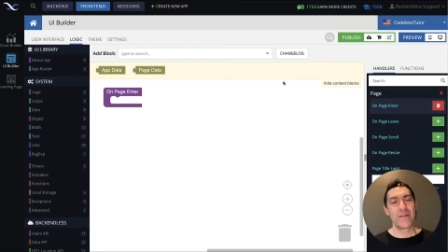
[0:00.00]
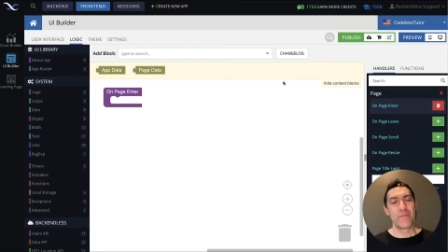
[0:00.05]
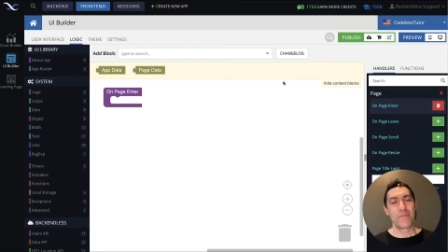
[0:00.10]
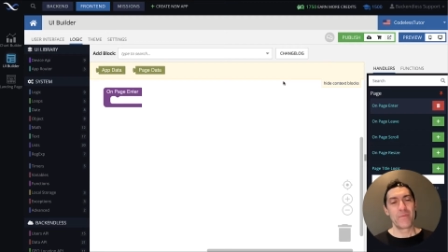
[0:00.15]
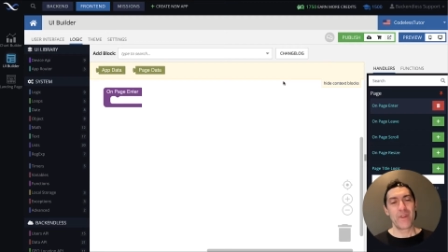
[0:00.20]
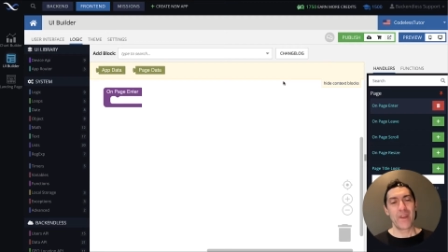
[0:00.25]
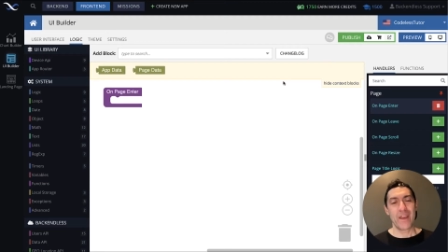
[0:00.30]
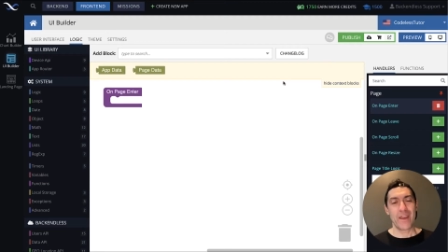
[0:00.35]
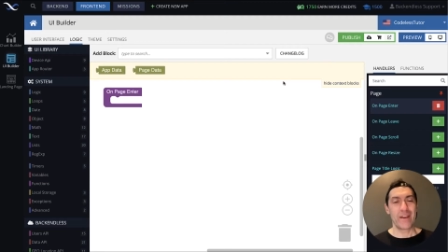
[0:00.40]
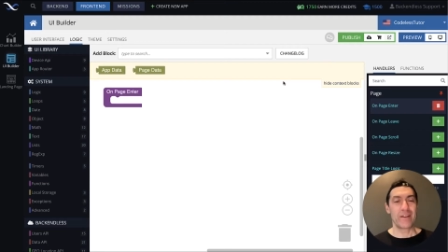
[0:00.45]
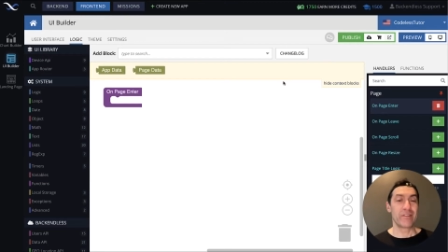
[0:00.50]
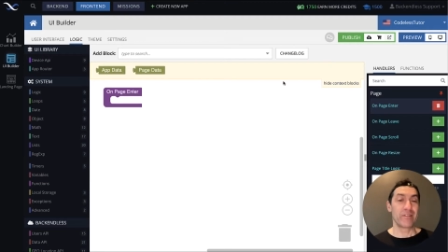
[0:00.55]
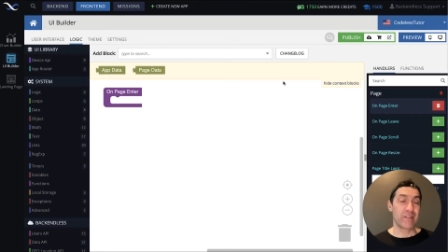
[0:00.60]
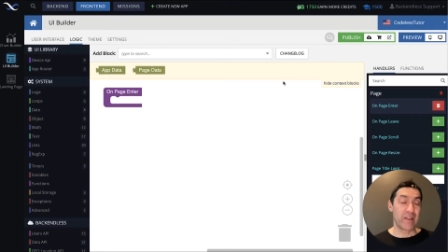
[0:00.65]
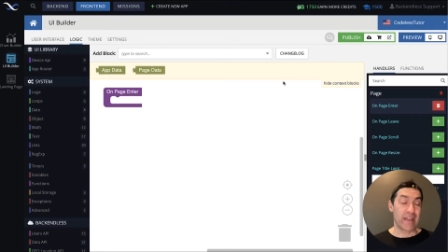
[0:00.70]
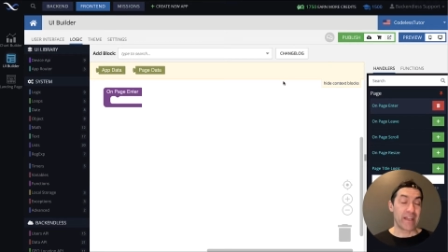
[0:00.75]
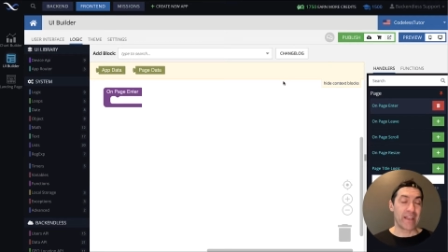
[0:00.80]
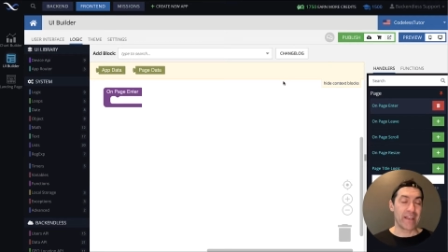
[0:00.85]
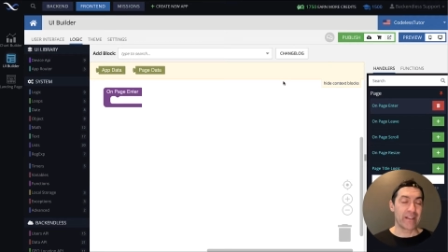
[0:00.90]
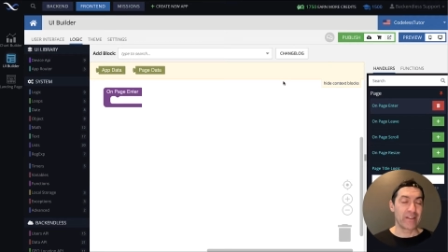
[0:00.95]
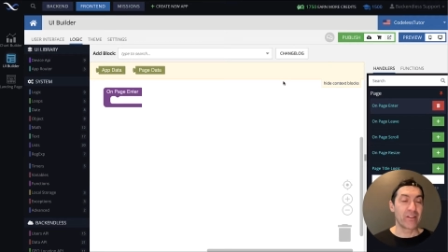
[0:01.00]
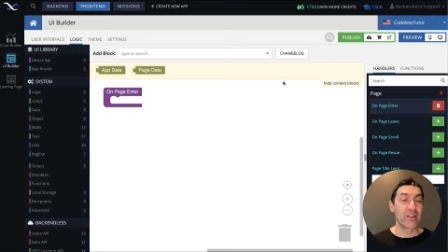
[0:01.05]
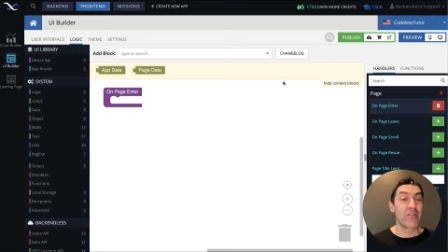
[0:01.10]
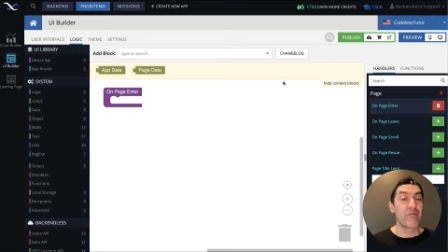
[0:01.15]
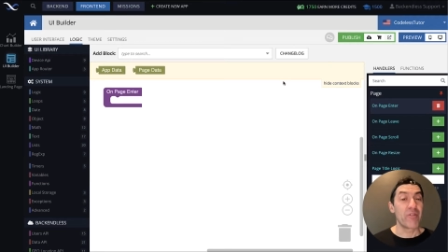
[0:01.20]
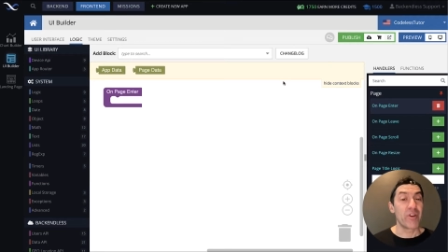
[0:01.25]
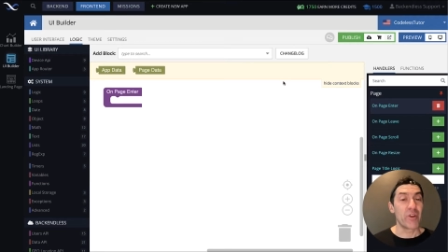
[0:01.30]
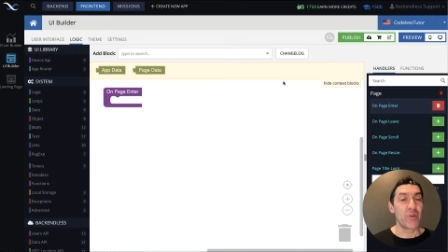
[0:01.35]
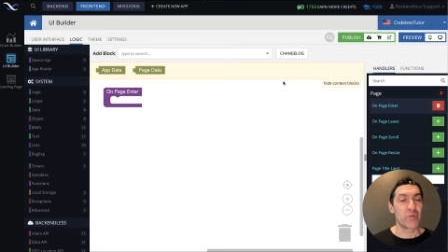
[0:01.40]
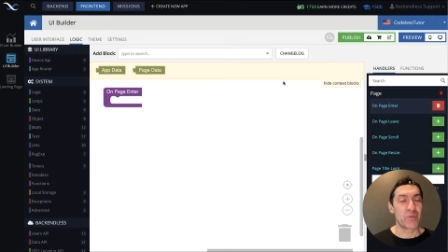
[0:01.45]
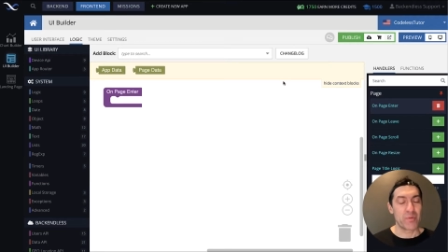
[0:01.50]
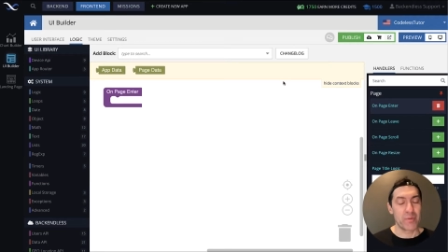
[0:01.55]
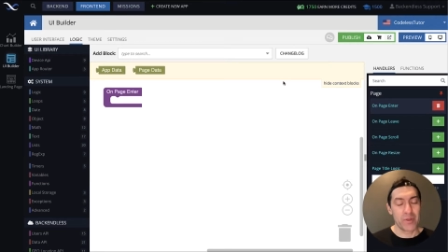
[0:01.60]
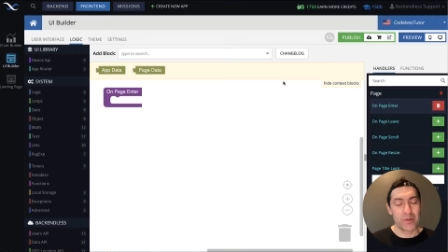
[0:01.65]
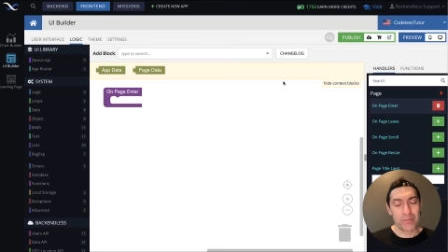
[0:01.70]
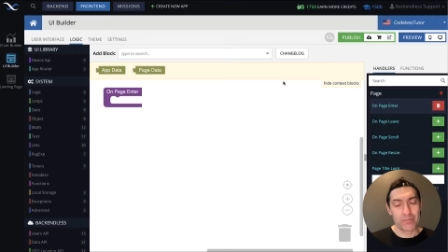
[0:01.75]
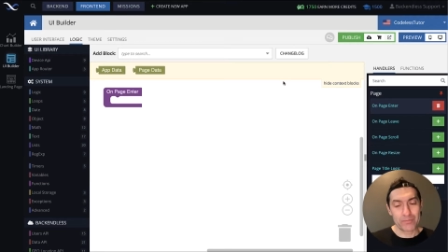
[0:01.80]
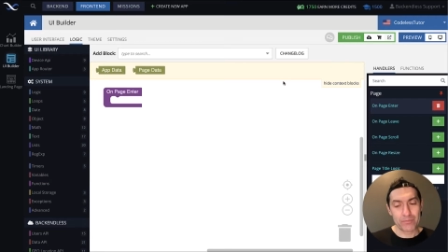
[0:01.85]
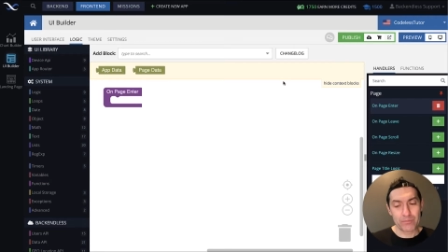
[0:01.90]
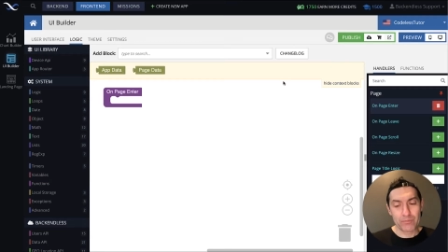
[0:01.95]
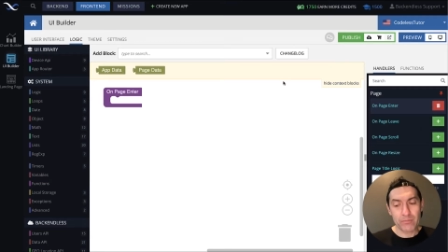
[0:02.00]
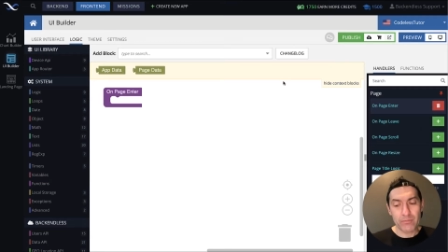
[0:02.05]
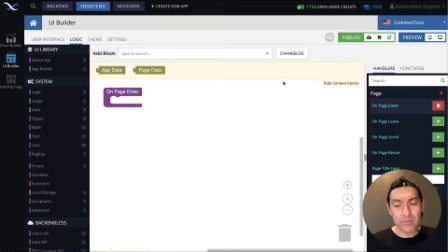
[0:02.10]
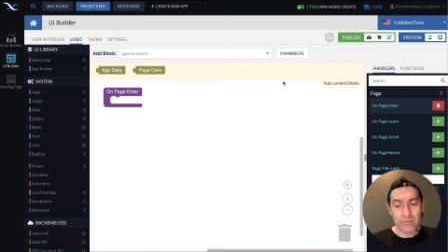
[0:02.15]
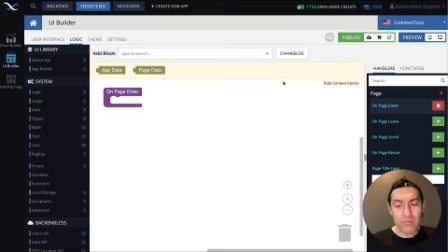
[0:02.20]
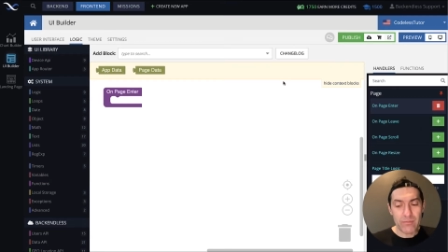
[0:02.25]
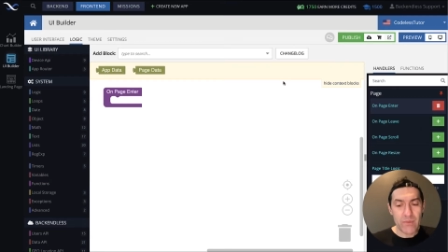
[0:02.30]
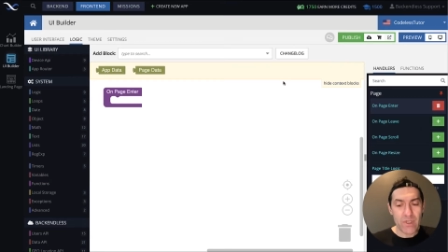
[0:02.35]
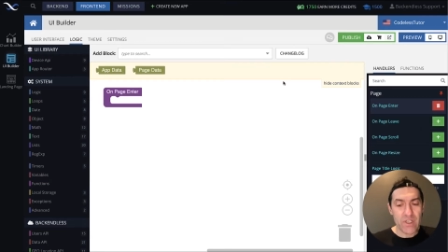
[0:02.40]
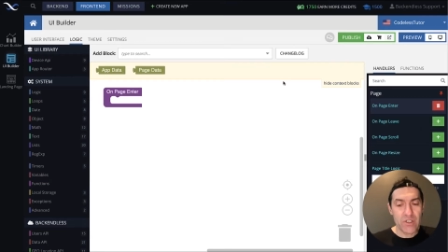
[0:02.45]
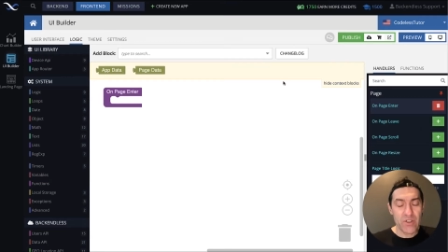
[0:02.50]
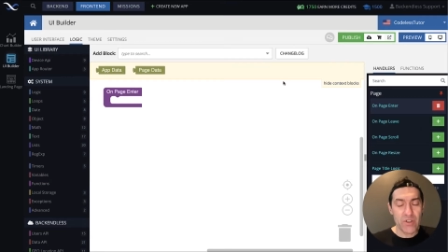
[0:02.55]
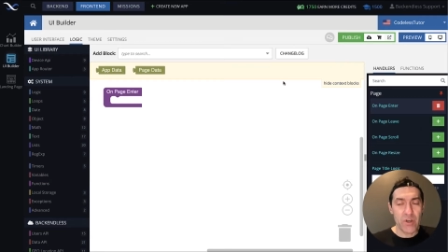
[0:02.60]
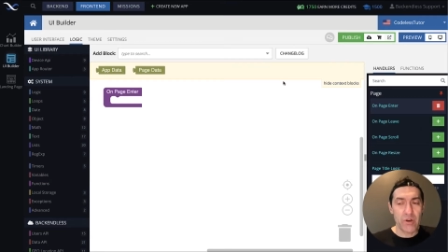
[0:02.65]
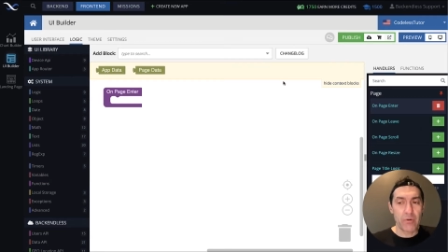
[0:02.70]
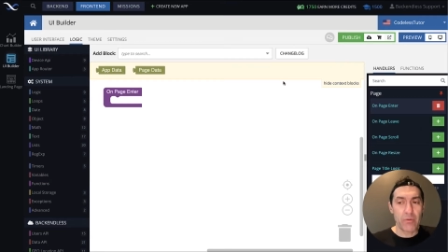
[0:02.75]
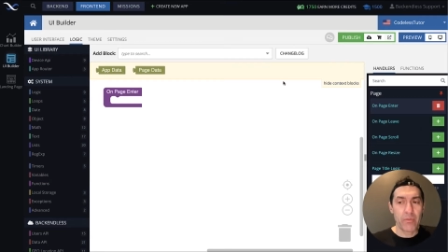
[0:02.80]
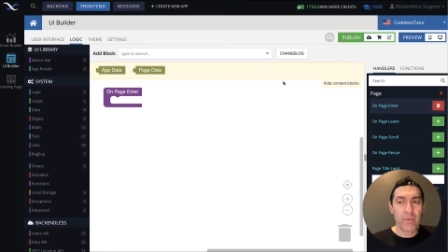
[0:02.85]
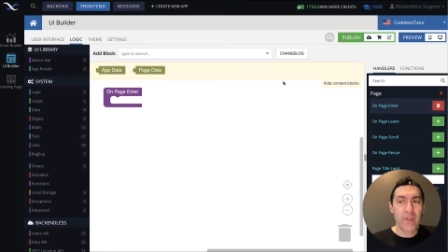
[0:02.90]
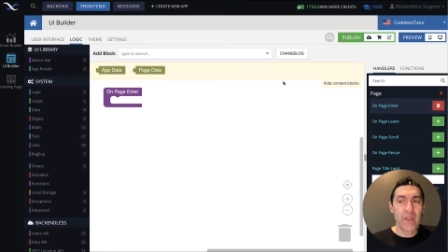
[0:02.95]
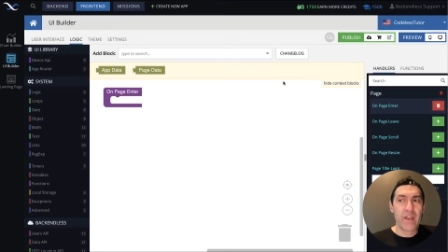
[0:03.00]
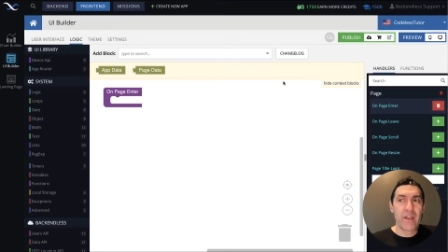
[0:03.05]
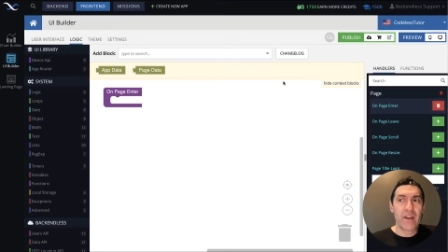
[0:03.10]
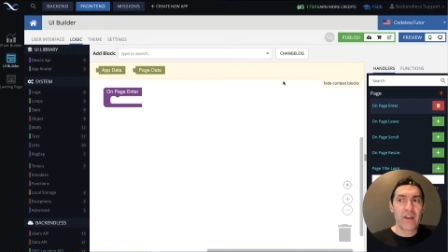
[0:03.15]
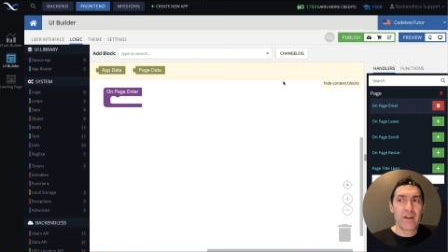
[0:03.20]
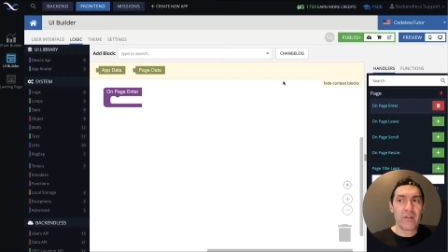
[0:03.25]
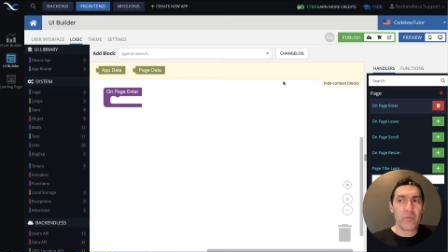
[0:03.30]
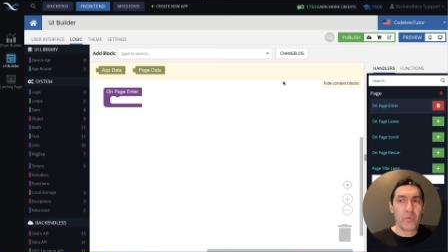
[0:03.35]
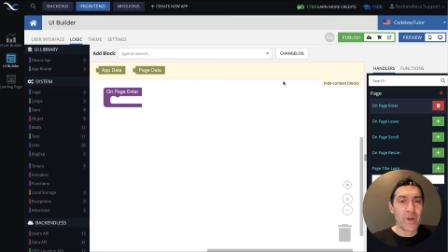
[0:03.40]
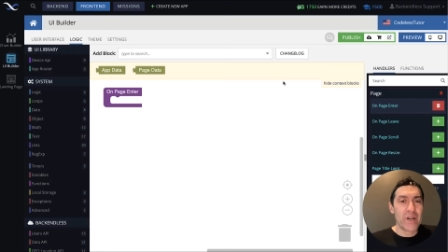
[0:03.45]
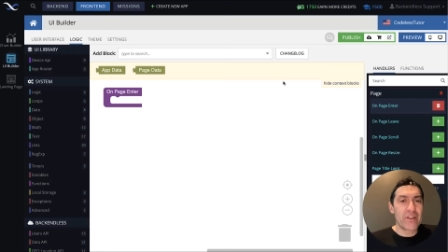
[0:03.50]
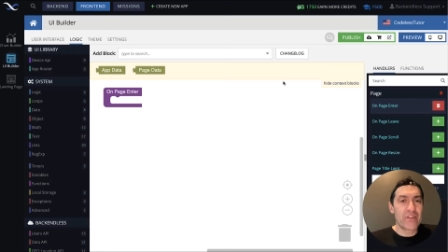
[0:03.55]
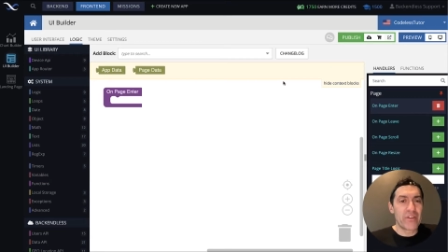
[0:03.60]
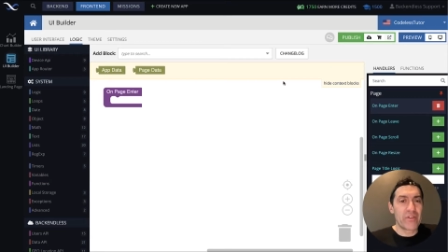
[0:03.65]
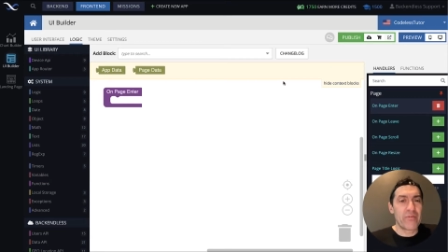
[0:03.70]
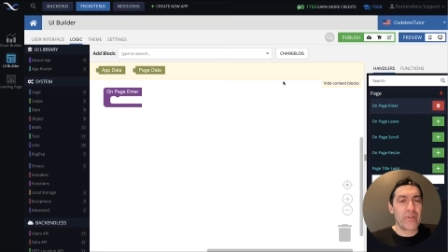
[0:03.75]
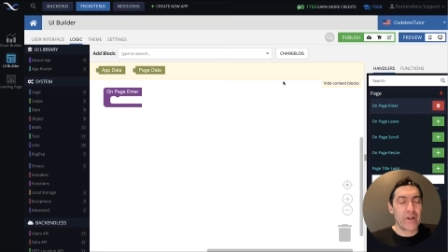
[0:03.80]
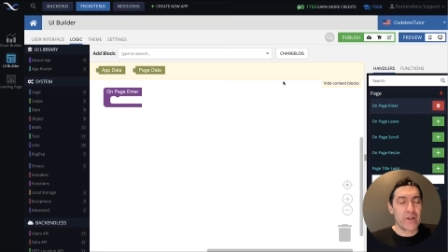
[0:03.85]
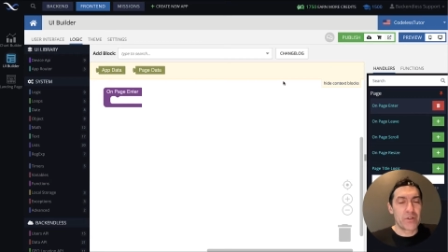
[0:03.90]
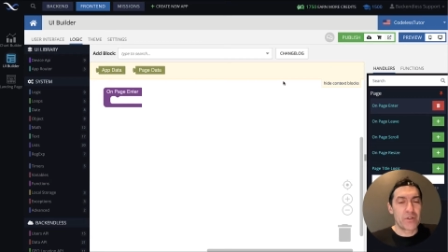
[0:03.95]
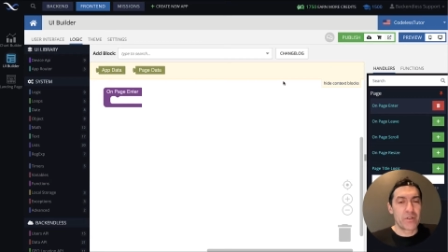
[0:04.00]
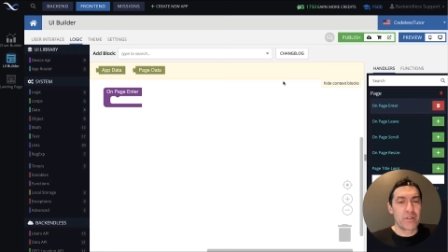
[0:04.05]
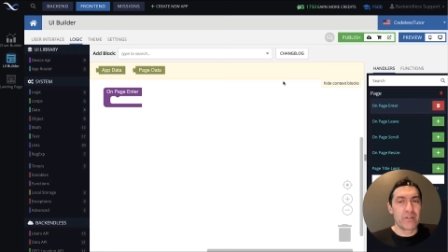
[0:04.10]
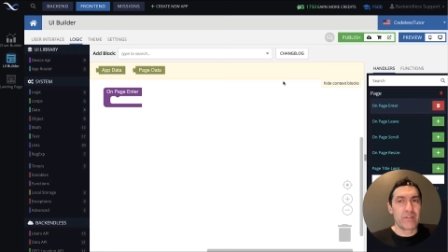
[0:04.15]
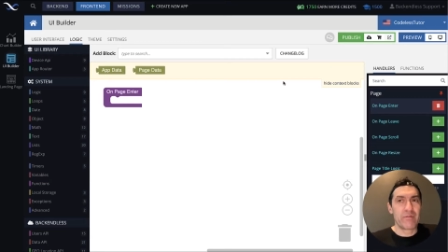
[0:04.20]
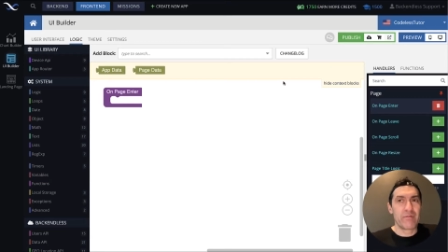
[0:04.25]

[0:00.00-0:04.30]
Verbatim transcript: and again, reusable. So what is a function?